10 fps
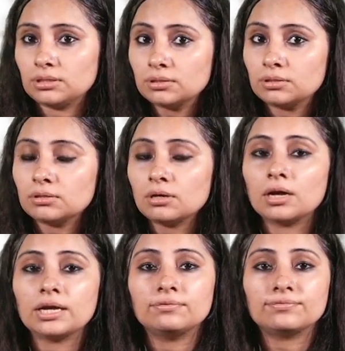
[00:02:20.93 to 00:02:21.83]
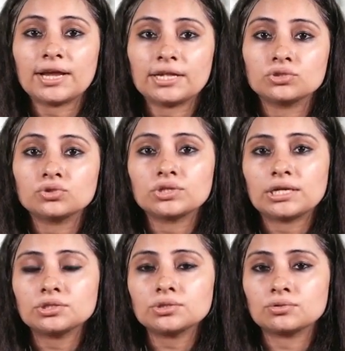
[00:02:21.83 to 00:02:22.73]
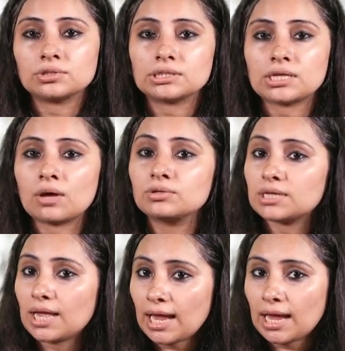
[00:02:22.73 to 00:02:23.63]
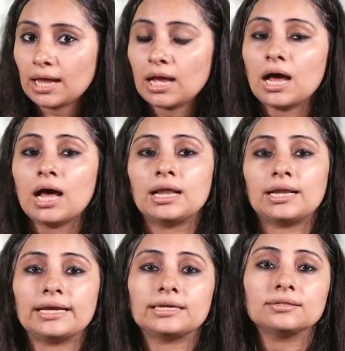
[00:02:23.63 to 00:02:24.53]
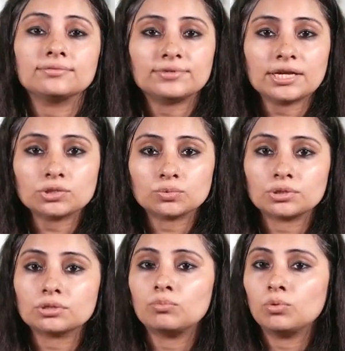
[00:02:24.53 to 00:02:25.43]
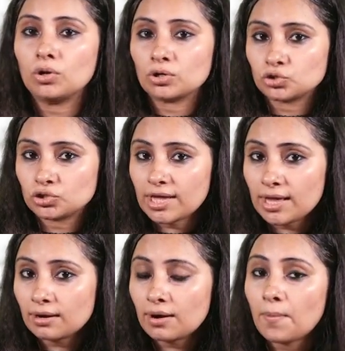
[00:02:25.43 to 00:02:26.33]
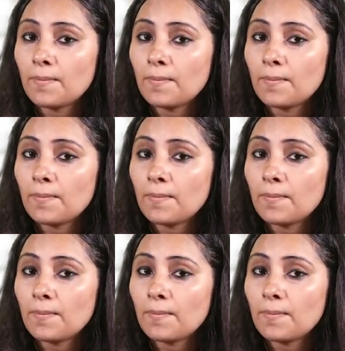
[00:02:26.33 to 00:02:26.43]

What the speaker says: a in French, changes to the sound a, like in the French word boulangère.